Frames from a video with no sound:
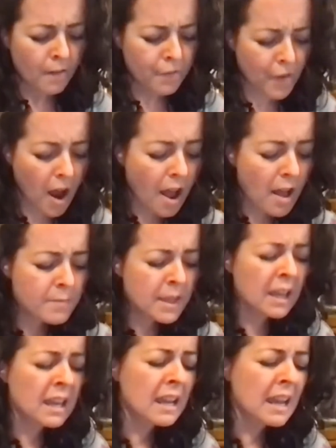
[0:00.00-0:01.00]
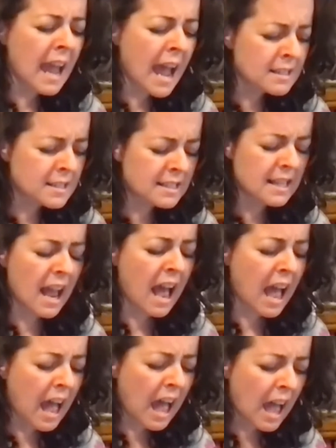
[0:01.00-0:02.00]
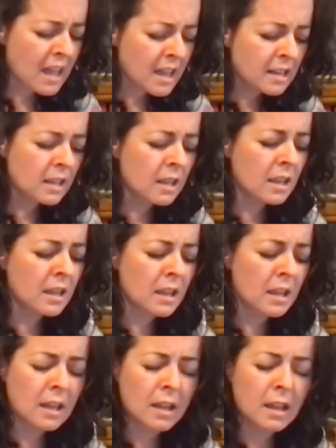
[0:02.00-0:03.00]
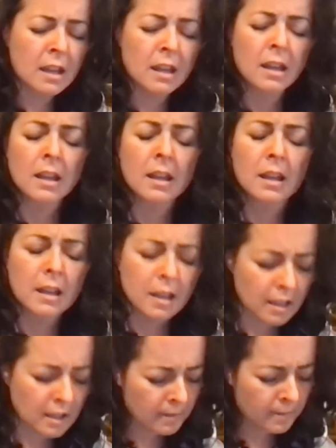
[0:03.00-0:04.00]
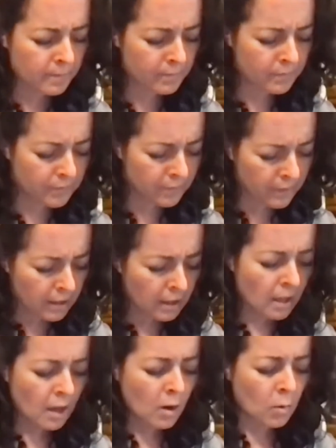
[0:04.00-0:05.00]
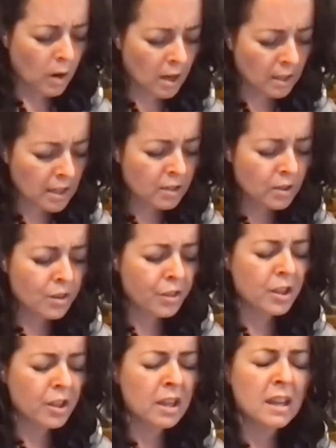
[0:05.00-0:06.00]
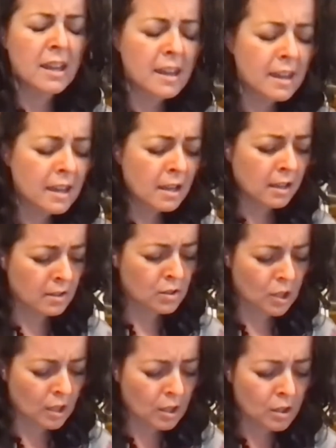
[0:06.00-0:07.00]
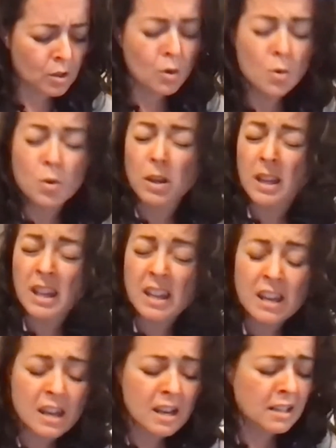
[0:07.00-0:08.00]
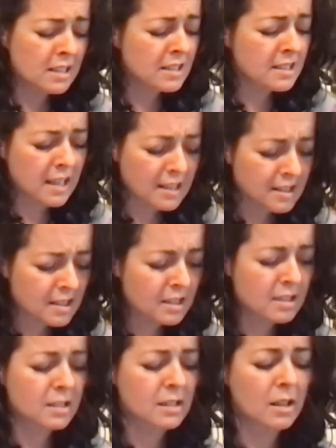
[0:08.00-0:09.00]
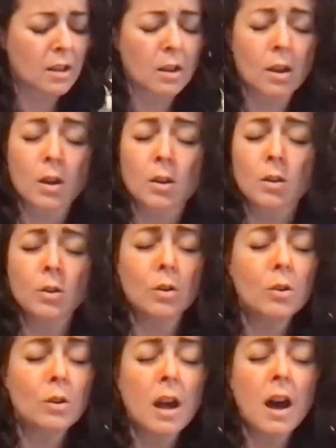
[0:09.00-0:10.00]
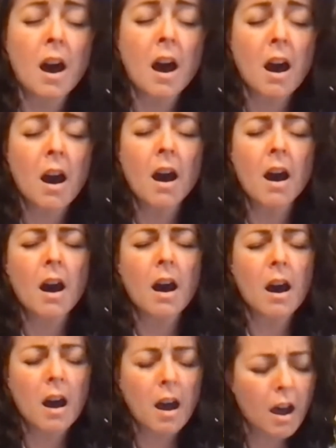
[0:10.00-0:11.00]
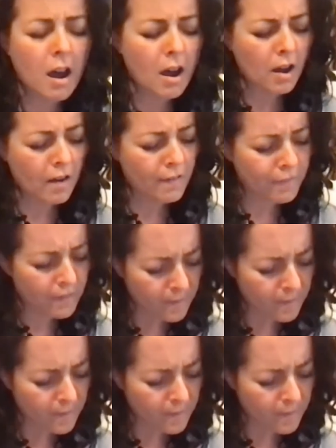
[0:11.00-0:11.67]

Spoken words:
From the outside in, one little thing can trigger the wind that sets the circle off.